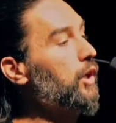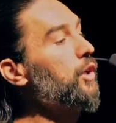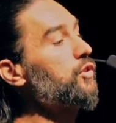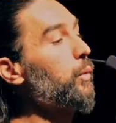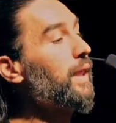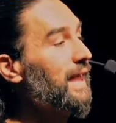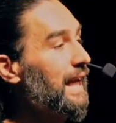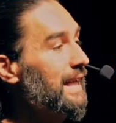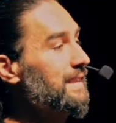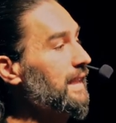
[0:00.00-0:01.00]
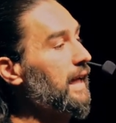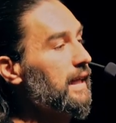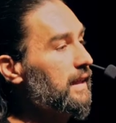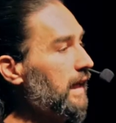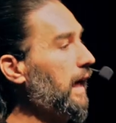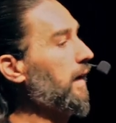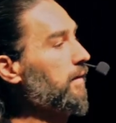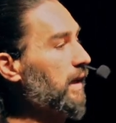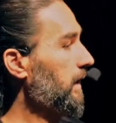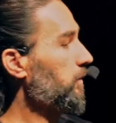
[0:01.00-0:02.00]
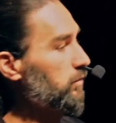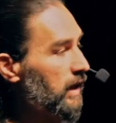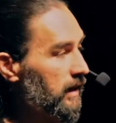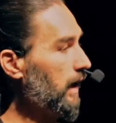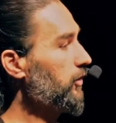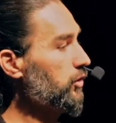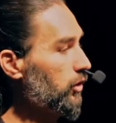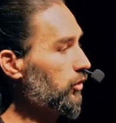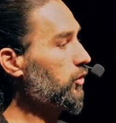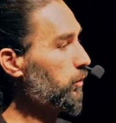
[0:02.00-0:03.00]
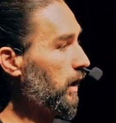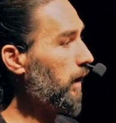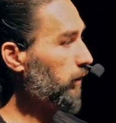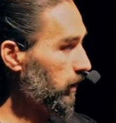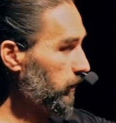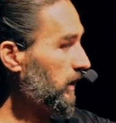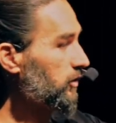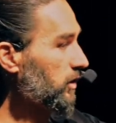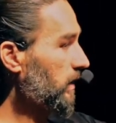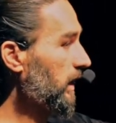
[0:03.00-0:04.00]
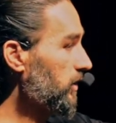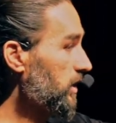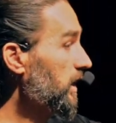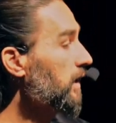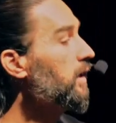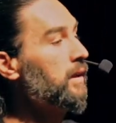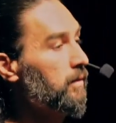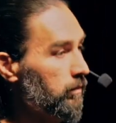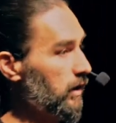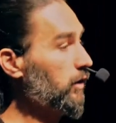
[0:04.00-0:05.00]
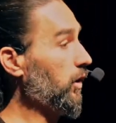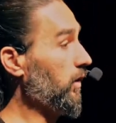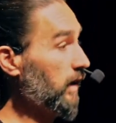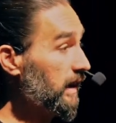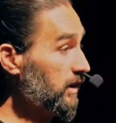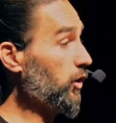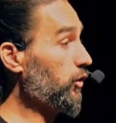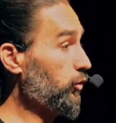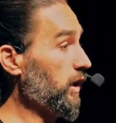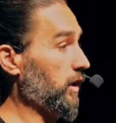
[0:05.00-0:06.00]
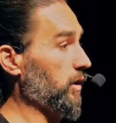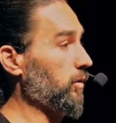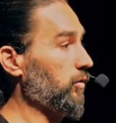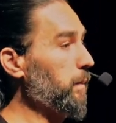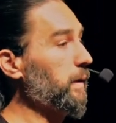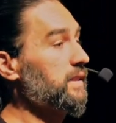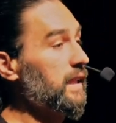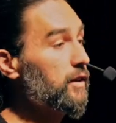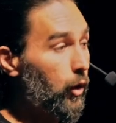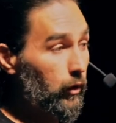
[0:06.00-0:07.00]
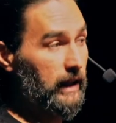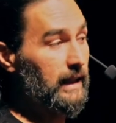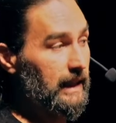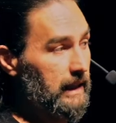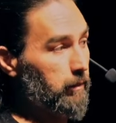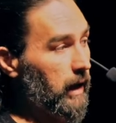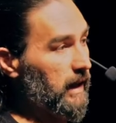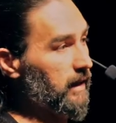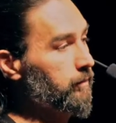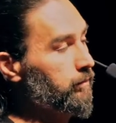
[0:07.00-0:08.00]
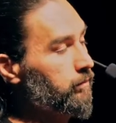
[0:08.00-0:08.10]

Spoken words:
So when they say, yeah, like 10,000 euros, no problem, here's a guarantee, they're good. Then they start treating you, right? Because they know they can get the money.